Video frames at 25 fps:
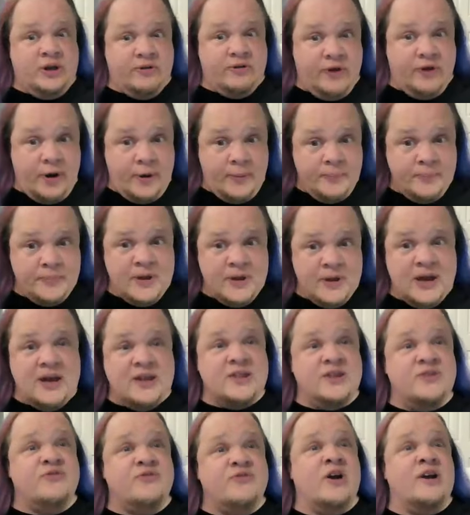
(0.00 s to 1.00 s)
hero,
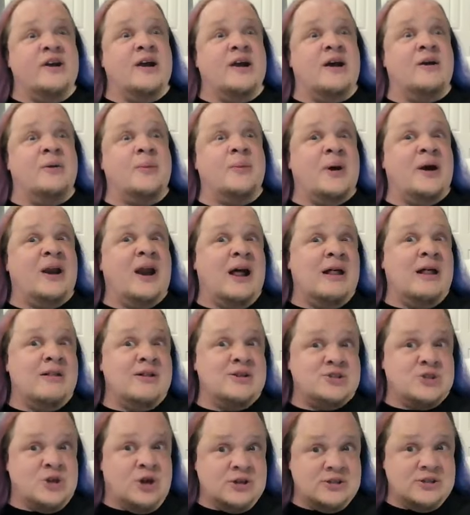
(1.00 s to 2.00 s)
and they find out about
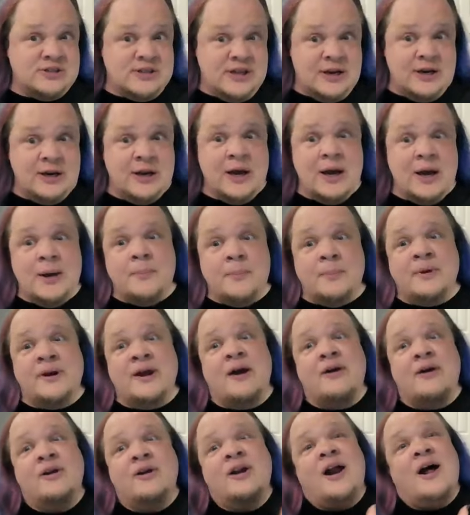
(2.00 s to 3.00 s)
Alice Austen. But
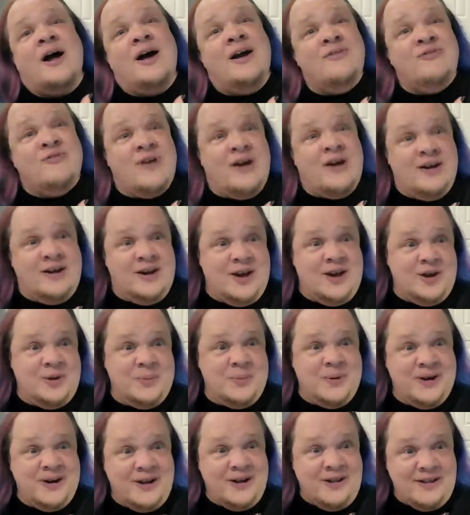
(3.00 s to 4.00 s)
how did I find out
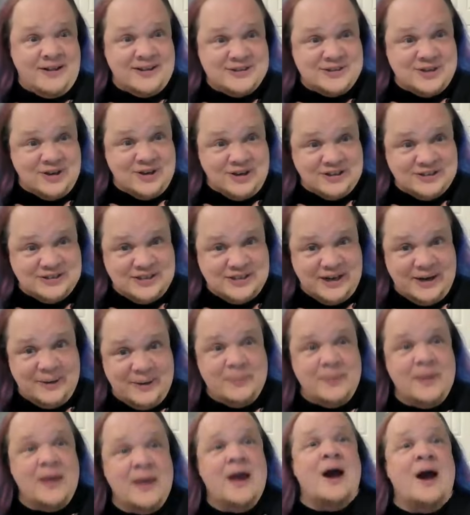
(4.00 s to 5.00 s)
about Alice Austen?
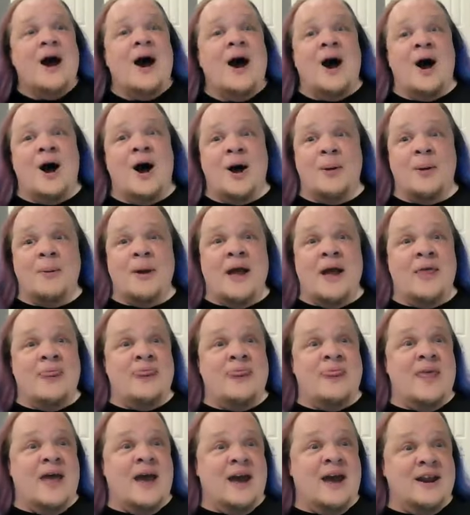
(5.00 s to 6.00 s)

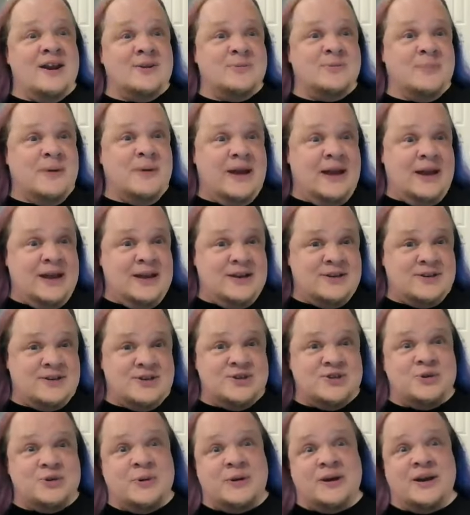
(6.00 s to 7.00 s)
And that is my
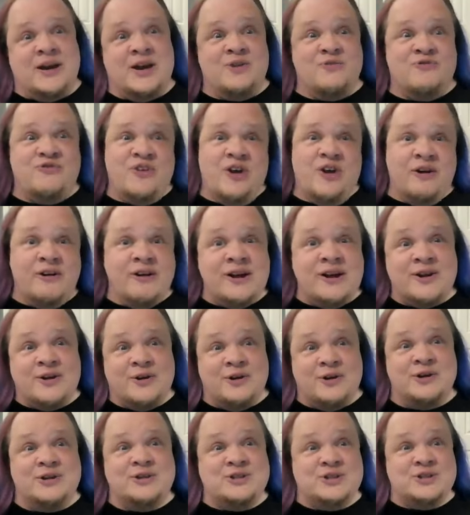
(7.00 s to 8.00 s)
agent doing a very
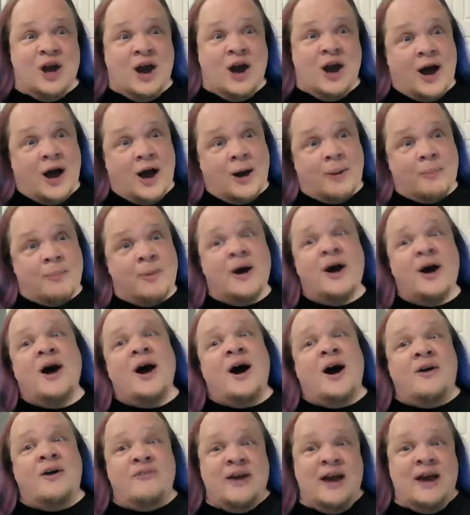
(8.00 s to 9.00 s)
good job
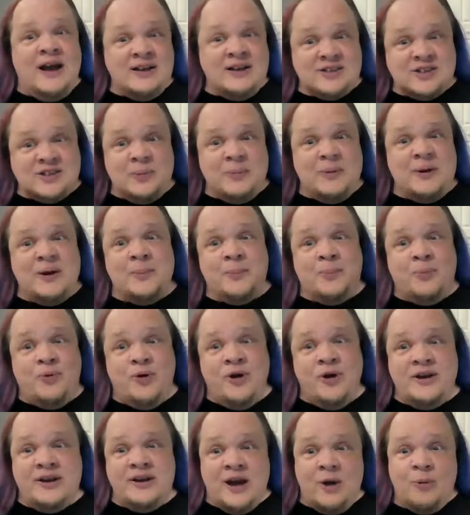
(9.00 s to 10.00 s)
of asking me to
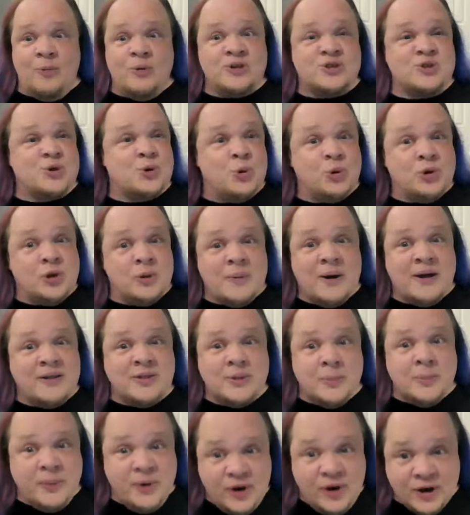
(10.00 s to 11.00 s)
point out what's cool
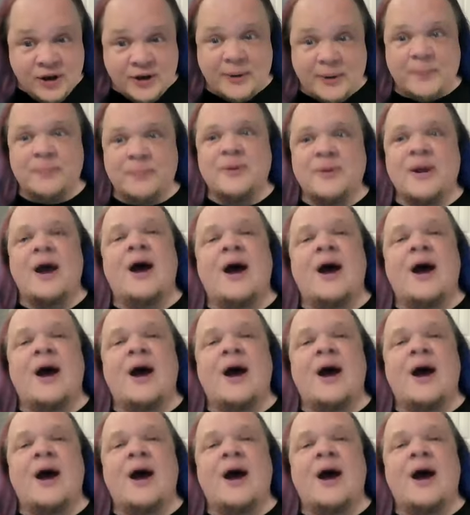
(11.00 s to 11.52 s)
about the book.